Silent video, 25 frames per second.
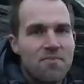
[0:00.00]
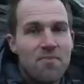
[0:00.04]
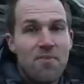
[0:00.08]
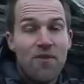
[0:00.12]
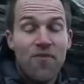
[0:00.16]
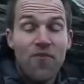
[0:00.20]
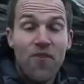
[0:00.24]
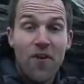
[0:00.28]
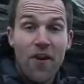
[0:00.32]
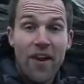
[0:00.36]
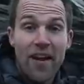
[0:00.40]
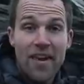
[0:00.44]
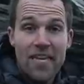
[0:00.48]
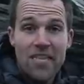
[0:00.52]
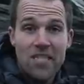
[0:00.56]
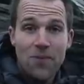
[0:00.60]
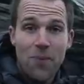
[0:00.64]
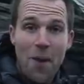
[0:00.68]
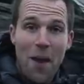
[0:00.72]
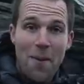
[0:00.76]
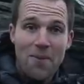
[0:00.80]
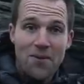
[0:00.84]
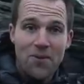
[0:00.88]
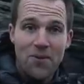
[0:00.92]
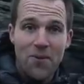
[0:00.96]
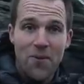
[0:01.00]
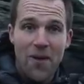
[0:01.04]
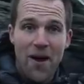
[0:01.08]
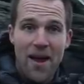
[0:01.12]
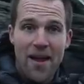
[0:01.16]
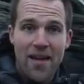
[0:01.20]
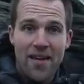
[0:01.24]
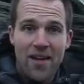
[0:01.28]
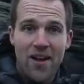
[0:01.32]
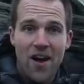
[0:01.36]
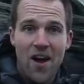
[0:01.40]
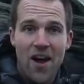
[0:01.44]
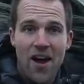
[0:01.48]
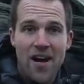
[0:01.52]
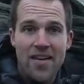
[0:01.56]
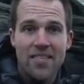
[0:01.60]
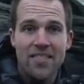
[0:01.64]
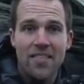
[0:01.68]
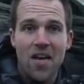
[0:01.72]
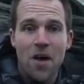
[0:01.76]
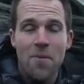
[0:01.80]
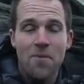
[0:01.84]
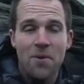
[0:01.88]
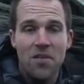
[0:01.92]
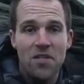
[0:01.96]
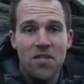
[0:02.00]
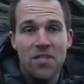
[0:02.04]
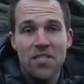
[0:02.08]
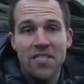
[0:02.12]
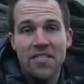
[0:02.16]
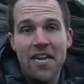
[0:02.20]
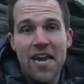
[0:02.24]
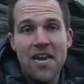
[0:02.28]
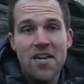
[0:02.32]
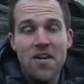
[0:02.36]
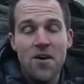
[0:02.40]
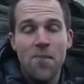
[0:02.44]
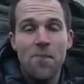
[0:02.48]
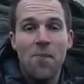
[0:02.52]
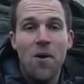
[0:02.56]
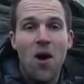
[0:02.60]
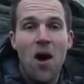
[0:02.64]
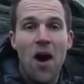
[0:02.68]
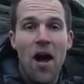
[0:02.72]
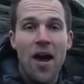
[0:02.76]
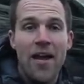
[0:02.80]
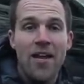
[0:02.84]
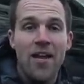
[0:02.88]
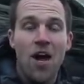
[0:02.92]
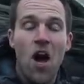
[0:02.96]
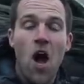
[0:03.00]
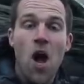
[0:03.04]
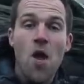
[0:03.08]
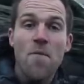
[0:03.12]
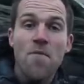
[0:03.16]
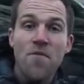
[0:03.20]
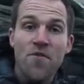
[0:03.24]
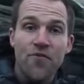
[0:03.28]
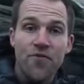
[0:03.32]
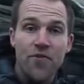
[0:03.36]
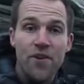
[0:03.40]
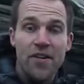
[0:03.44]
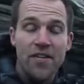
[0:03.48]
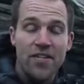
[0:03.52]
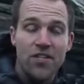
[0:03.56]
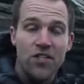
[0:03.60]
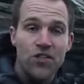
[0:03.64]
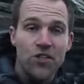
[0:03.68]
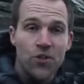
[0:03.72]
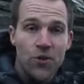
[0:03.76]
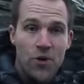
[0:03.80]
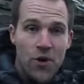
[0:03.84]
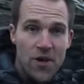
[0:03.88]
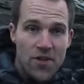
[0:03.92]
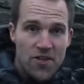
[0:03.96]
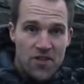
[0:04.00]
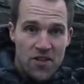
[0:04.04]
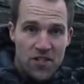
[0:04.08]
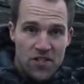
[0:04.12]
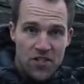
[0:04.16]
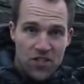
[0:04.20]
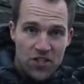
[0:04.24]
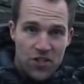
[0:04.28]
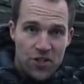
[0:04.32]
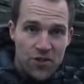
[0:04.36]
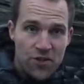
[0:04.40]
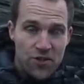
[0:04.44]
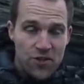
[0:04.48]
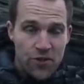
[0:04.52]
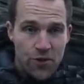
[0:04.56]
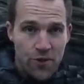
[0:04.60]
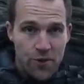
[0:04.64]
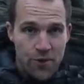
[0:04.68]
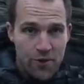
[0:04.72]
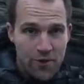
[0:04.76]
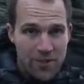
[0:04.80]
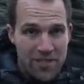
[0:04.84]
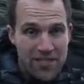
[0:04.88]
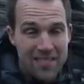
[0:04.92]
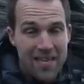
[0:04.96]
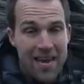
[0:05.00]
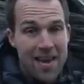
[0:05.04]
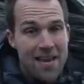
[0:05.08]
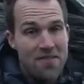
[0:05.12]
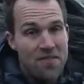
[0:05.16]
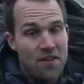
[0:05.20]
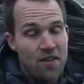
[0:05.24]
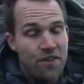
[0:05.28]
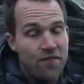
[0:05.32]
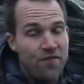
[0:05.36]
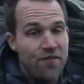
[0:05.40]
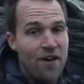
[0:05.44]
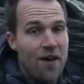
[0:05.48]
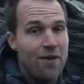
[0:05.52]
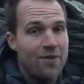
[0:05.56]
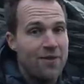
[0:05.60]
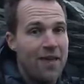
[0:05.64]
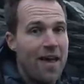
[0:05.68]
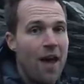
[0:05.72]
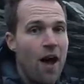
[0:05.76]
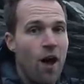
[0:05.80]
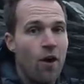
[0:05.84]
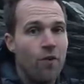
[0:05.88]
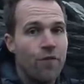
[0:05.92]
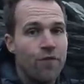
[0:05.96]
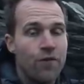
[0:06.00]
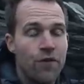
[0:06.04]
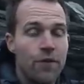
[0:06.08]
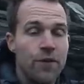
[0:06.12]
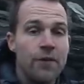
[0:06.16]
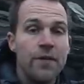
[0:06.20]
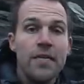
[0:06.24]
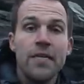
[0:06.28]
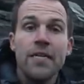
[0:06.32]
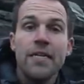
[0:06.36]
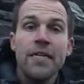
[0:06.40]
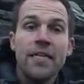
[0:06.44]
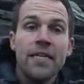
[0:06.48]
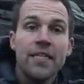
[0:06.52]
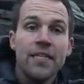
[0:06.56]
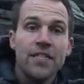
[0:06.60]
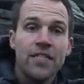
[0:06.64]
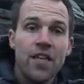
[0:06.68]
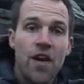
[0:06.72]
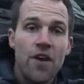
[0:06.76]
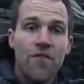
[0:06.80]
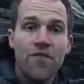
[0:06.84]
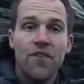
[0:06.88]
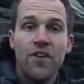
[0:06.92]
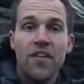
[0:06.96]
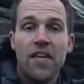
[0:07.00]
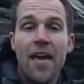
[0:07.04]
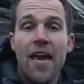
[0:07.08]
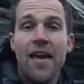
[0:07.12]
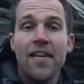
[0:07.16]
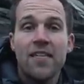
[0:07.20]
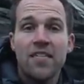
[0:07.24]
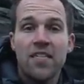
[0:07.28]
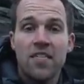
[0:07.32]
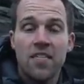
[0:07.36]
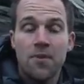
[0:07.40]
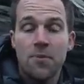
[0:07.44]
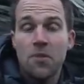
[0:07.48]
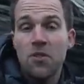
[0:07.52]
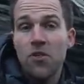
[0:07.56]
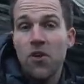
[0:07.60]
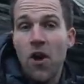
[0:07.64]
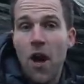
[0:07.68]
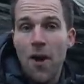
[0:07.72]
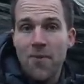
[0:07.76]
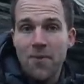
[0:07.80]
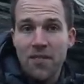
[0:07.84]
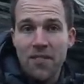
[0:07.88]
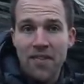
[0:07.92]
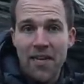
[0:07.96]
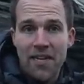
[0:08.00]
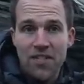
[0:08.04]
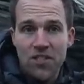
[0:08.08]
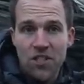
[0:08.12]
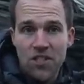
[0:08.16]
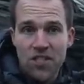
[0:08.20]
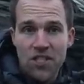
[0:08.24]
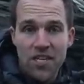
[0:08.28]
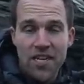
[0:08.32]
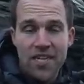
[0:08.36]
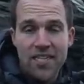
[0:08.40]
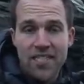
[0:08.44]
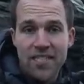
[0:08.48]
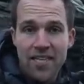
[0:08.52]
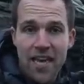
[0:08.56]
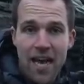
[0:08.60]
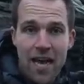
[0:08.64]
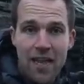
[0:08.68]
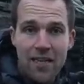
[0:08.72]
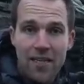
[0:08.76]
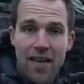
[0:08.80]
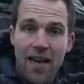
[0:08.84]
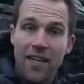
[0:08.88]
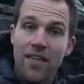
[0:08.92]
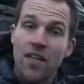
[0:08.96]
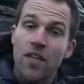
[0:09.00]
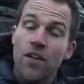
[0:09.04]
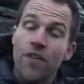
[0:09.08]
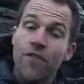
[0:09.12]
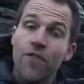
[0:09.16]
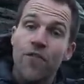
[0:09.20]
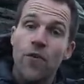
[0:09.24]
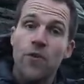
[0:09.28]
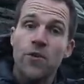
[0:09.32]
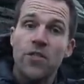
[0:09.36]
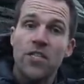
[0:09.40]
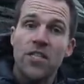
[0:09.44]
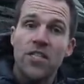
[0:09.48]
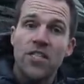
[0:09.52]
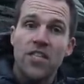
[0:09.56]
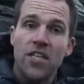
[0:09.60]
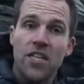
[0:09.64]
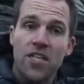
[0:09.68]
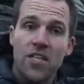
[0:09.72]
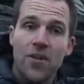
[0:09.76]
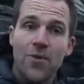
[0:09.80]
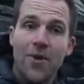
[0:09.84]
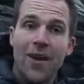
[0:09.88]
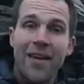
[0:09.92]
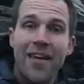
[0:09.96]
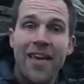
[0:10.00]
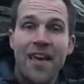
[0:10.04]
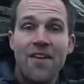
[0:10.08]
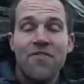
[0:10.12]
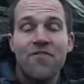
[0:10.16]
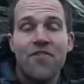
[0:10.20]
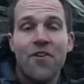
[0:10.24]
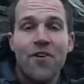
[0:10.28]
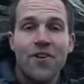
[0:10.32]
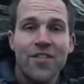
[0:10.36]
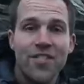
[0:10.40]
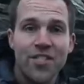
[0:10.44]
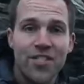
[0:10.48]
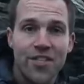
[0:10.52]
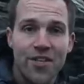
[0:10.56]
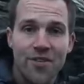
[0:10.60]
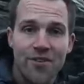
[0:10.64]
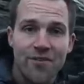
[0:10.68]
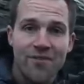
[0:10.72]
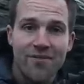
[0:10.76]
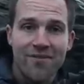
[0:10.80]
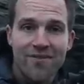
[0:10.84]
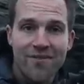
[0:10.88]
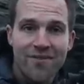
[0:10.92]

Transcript: Before I get swept away guys, I'm going to say goodbye. I hope you've really enjoyed this tutorial today and that you found it helpful. Don't forget to subscribe to Nature TTL and I look forward to seeing you again very soon.